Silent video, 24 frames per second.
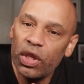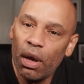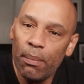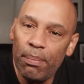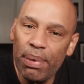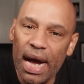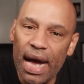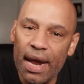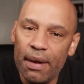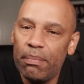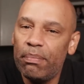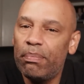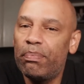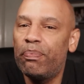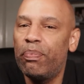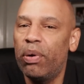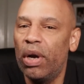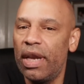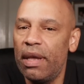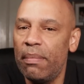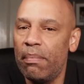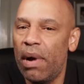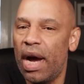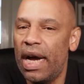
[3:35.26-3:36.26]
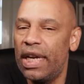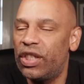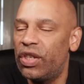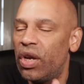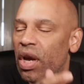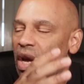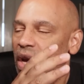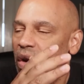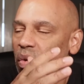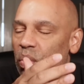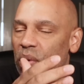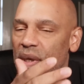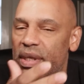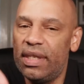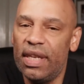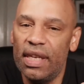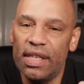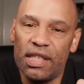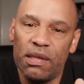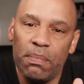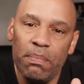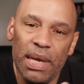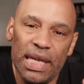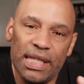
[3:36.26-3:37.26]
But pretty much was
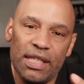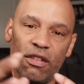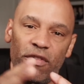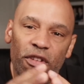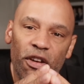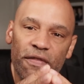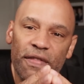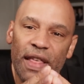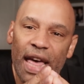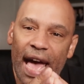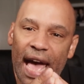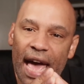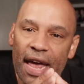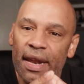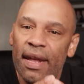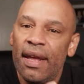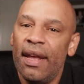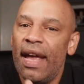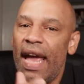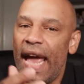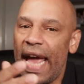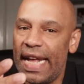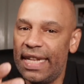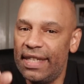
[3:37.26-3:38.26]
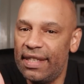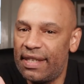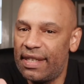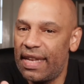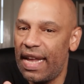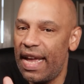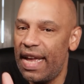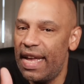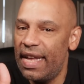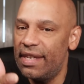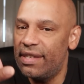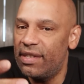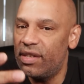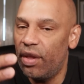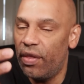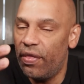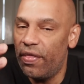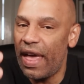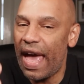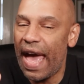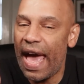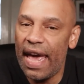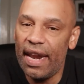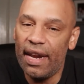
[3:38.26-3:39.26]
dismissive of that, and says
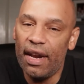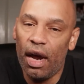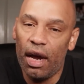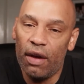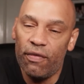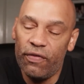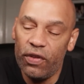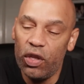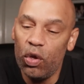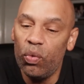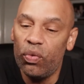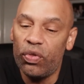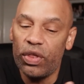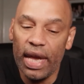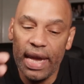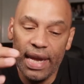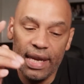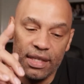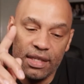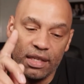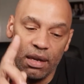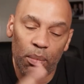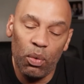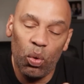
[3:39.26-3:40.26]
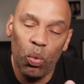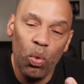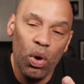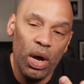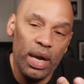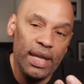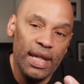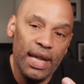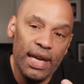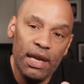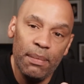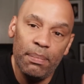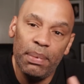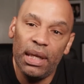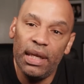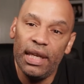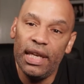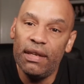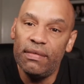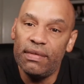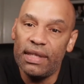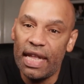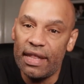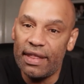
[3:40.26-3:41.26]
that a few things. Number one, that he
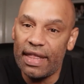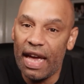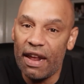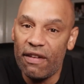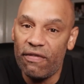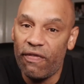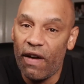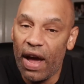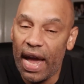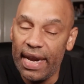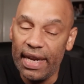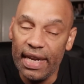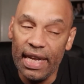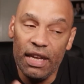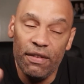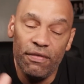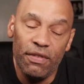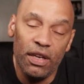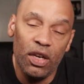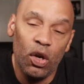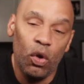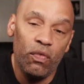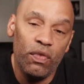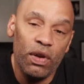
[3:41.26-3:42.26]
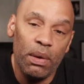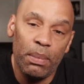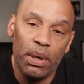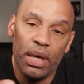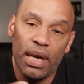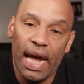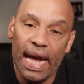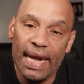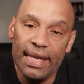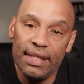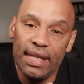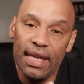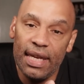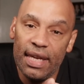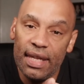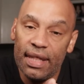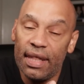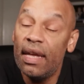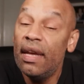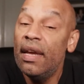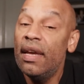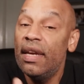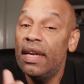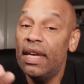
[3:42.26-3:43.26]
believes that that fight, even November
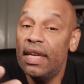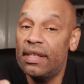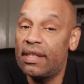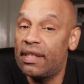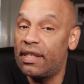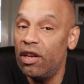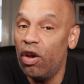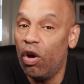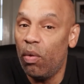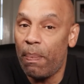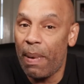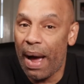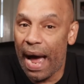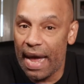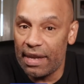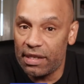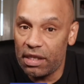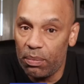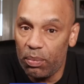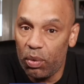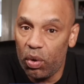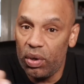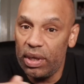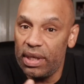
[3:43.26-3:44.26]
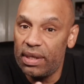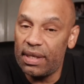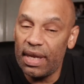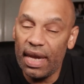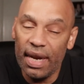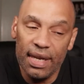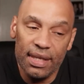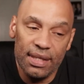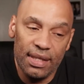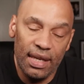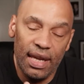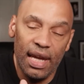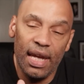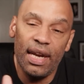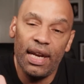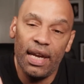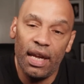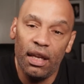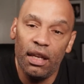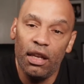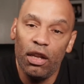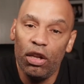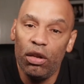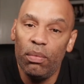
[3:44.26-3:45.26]
nineteenth, is still possible. He said it's getting
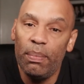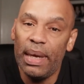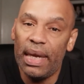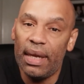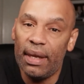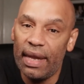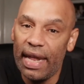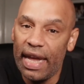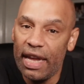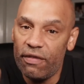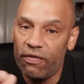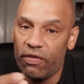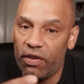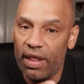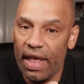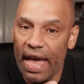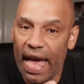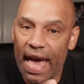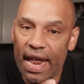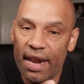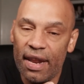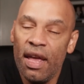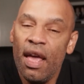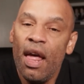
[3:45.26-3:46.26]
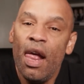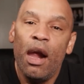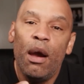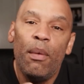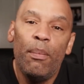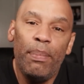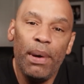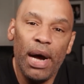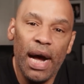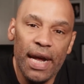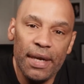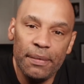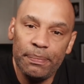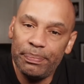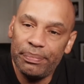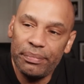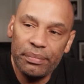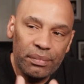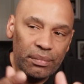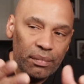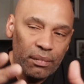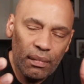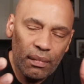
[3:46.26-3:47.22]
a little bit late for that, but